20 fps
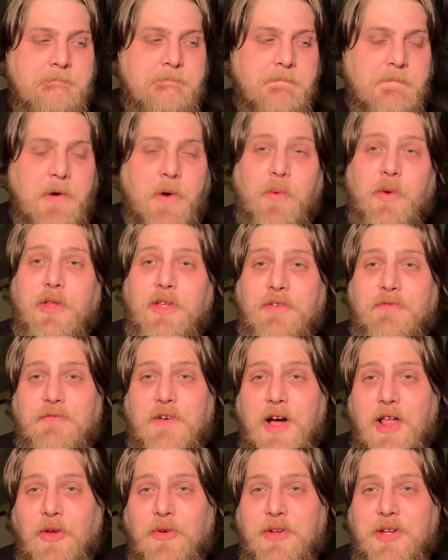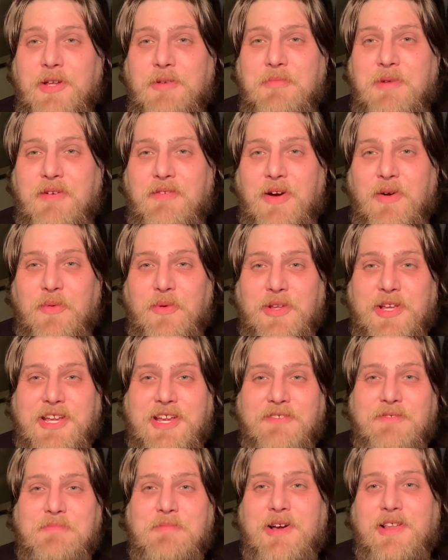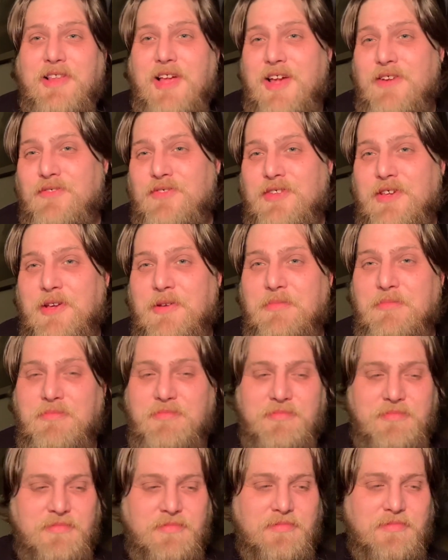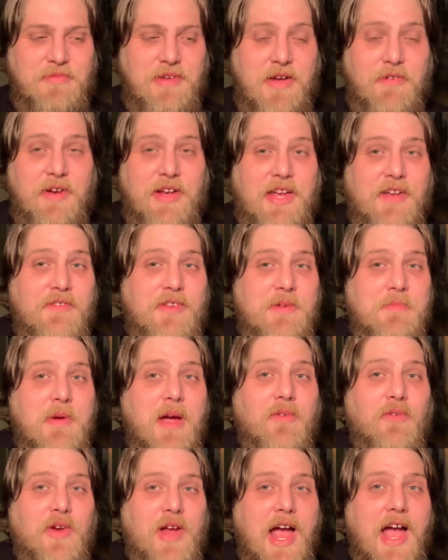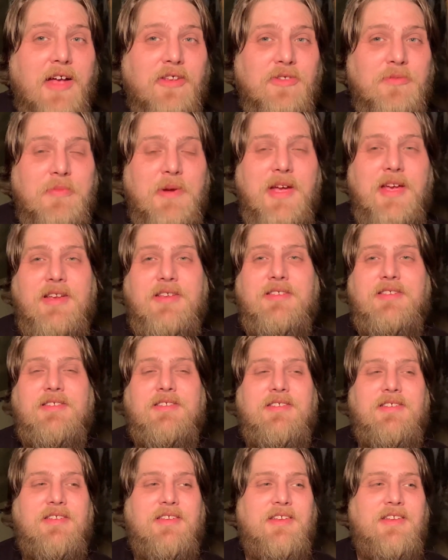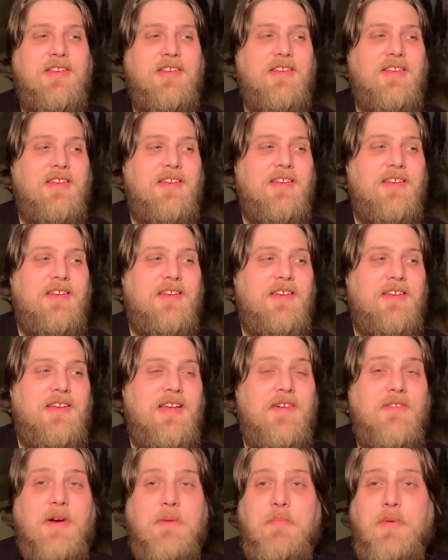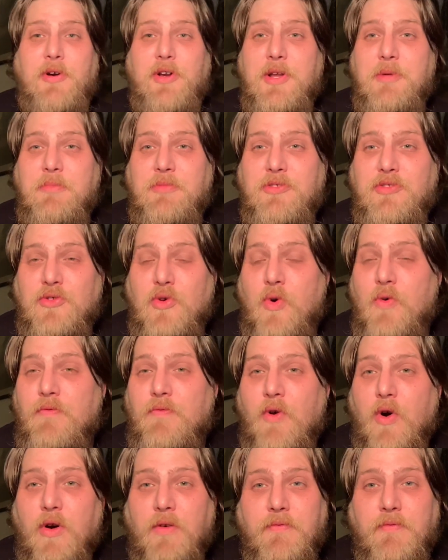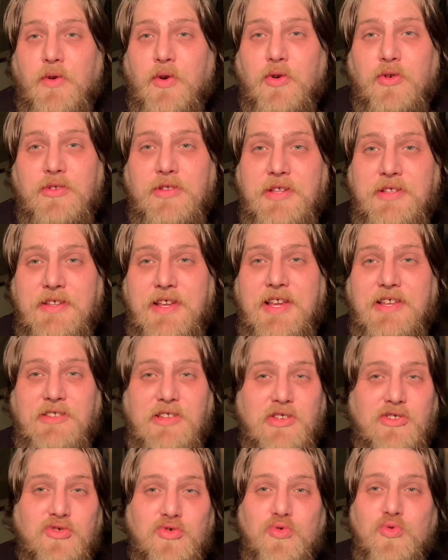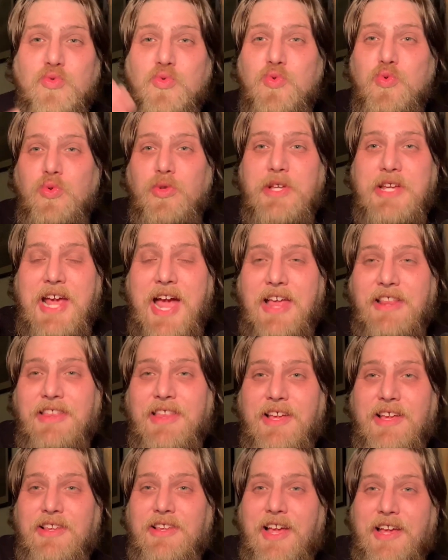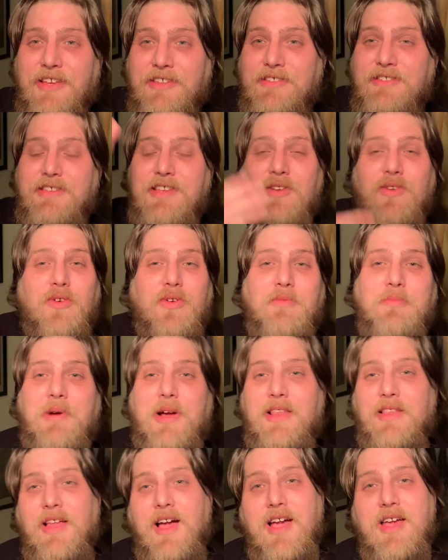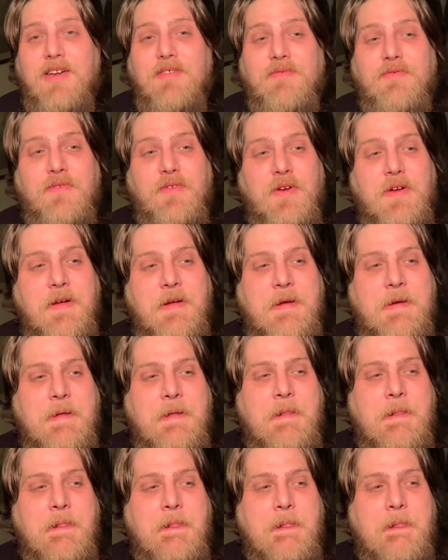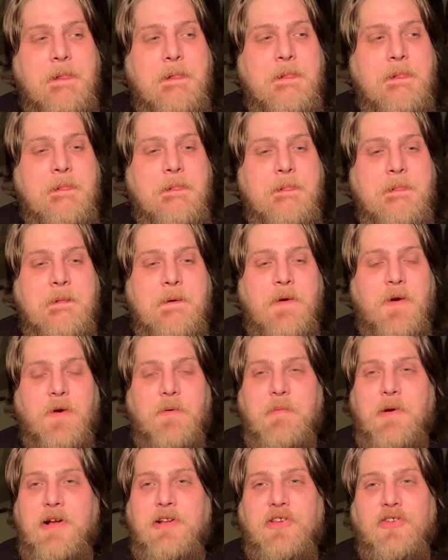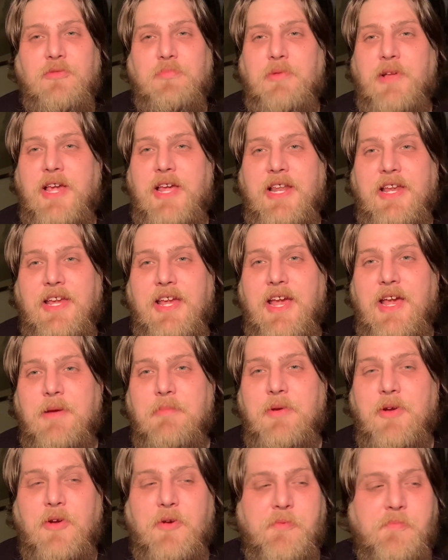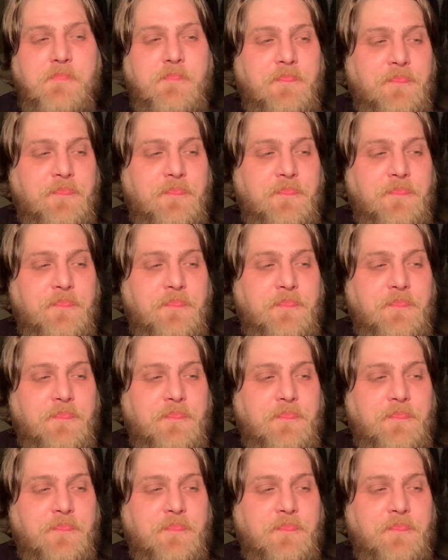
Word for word: Am I really following him? Have I really given my life to him? Have I given him every aspect? Have I put him so far first? Is he, is he truly at the like center of my life? Or am I just playing a game here?